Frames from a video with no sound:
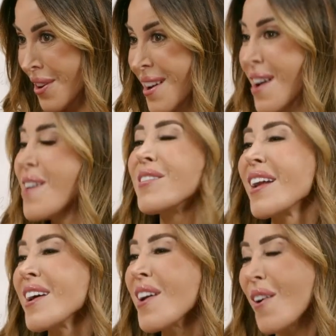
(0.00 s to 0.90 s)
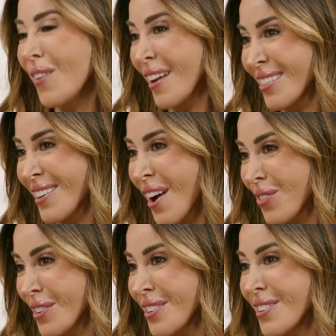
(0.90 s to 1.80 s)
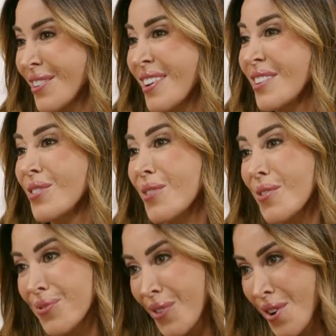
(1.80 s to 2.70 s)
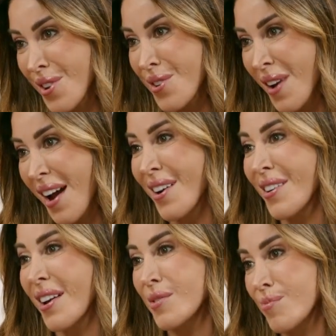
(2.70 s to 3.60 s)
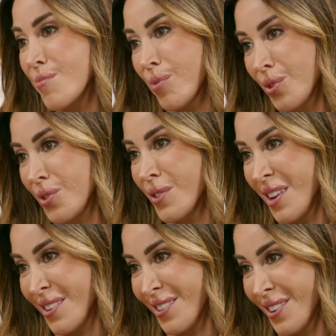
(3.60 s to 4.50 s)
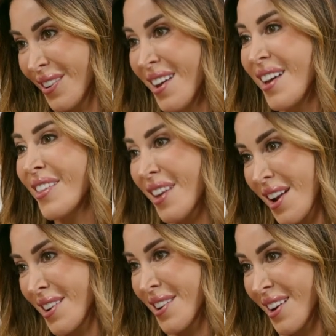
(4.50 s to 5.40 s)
but I hope I get the opportunity to refer you out as people do need you that I know.